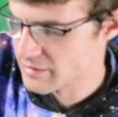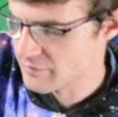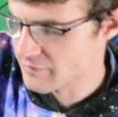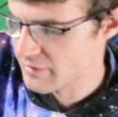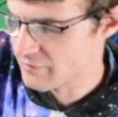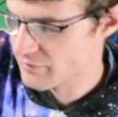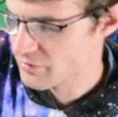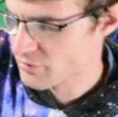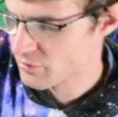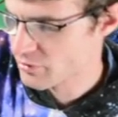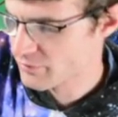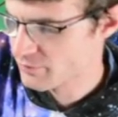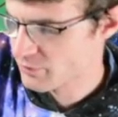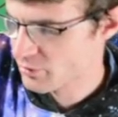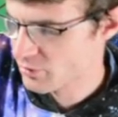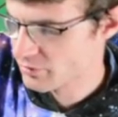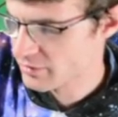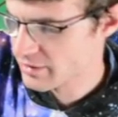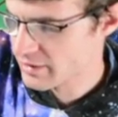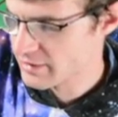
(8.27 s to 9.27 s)
If I have a North
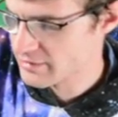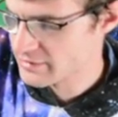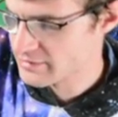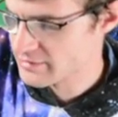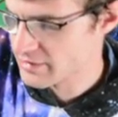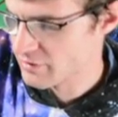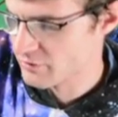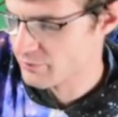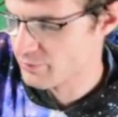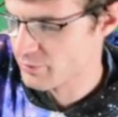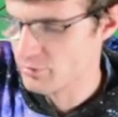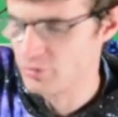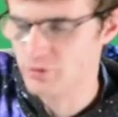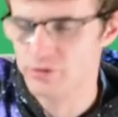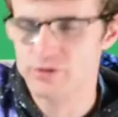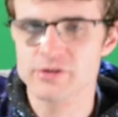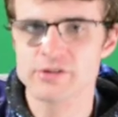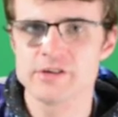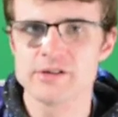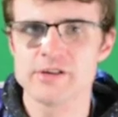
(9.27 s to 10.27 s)
Pole and a South
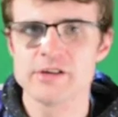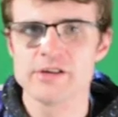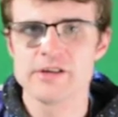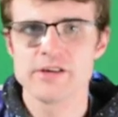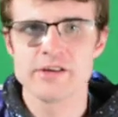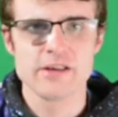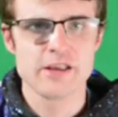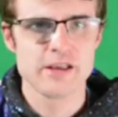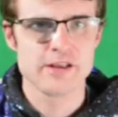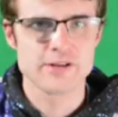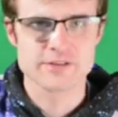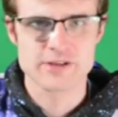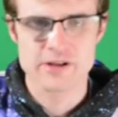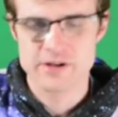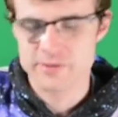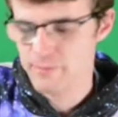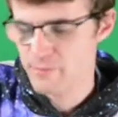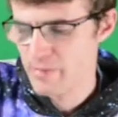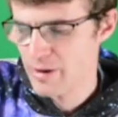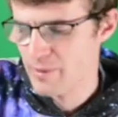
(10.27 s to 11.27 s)
Pole, and it's
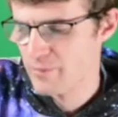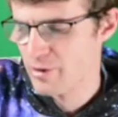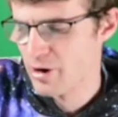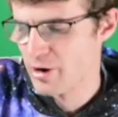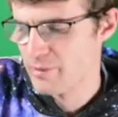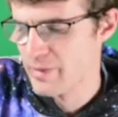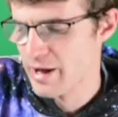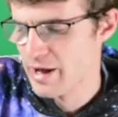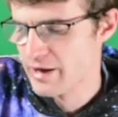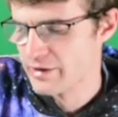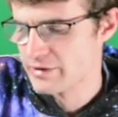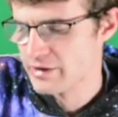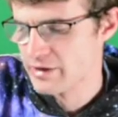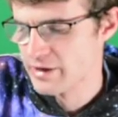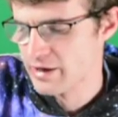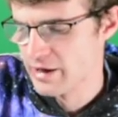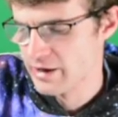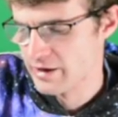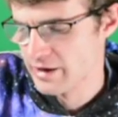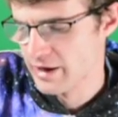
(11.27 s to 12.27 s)
on a bar
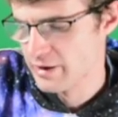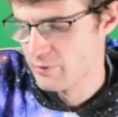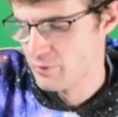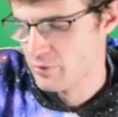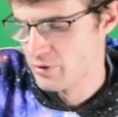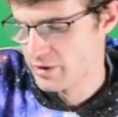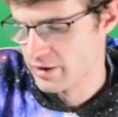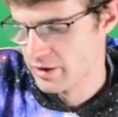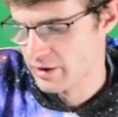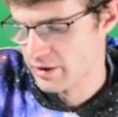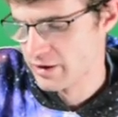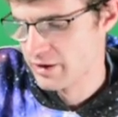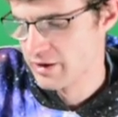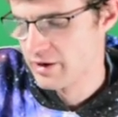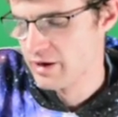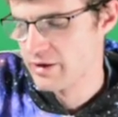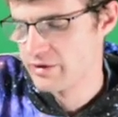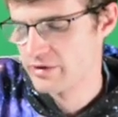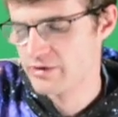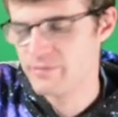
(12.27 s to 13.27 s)
magnet, and I were to
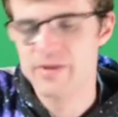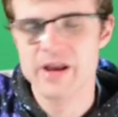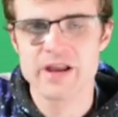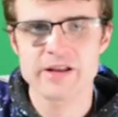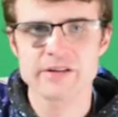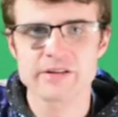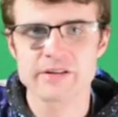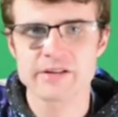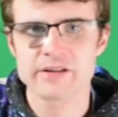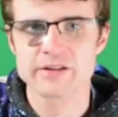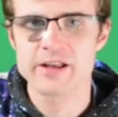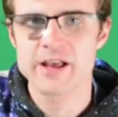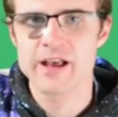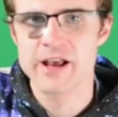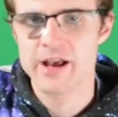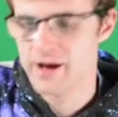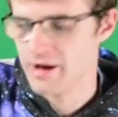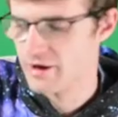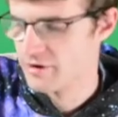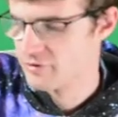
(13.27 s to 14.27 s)
cut the magnet in
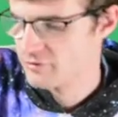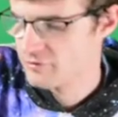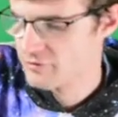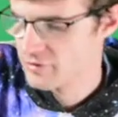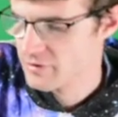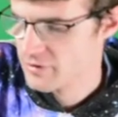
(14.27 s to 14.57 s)
half,